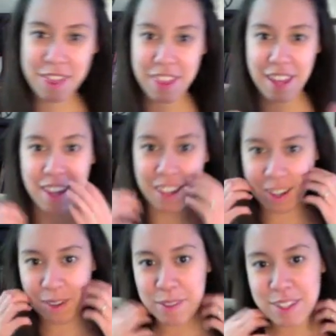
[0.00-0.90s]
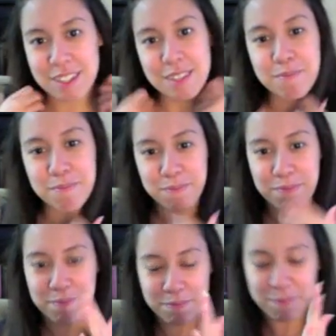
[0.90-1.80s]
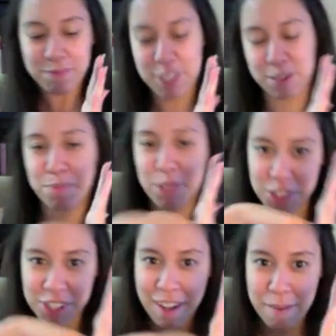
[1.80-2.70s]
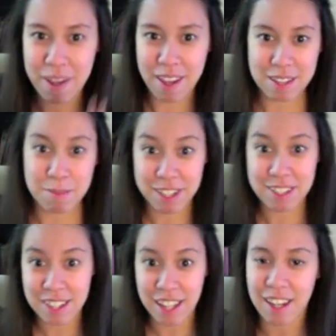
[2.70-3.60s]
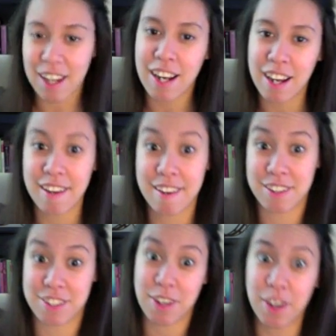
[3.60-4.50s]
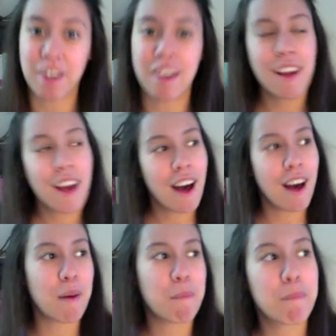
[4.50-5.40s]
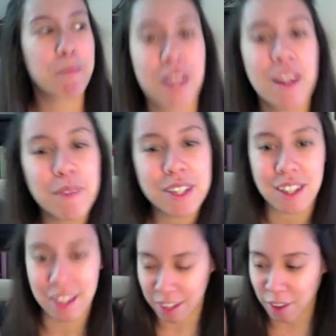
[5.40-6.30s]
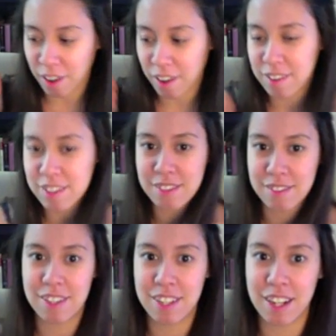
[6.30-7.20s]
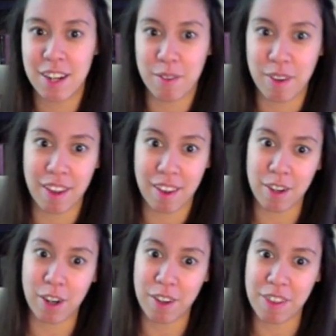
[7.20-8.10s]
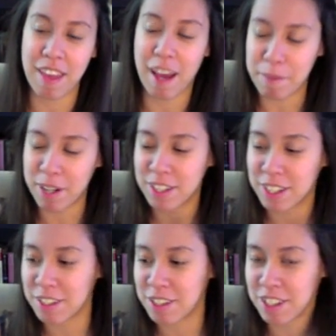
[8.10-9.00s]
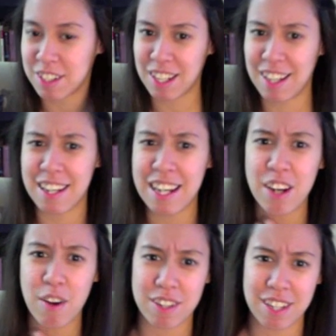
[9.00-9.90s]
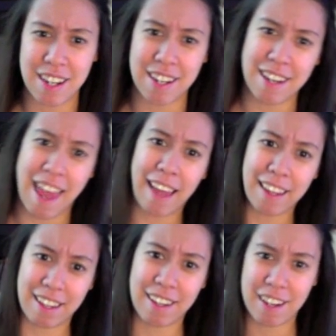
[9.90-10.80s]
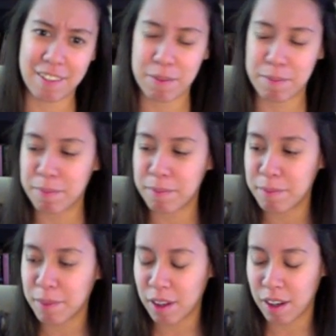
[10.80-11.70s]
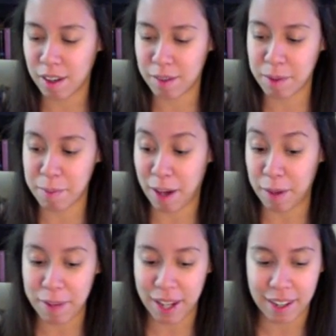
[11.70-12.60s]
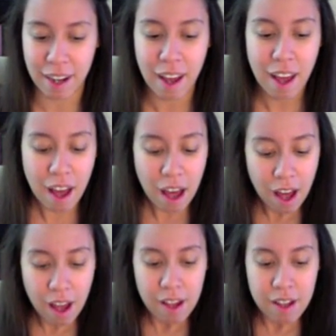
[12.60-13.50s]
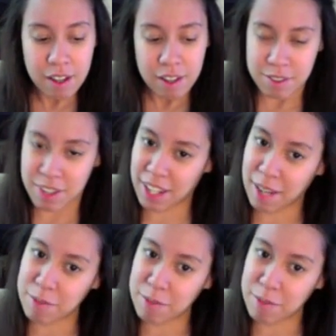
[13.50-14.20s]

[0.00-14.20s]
thing was pushing up against my skin and it, and it just hurt. Um, but it wasn't like it didn't really hurt that much. It was just an irritating, nagging kind of a, uh, amount of pain. So I kept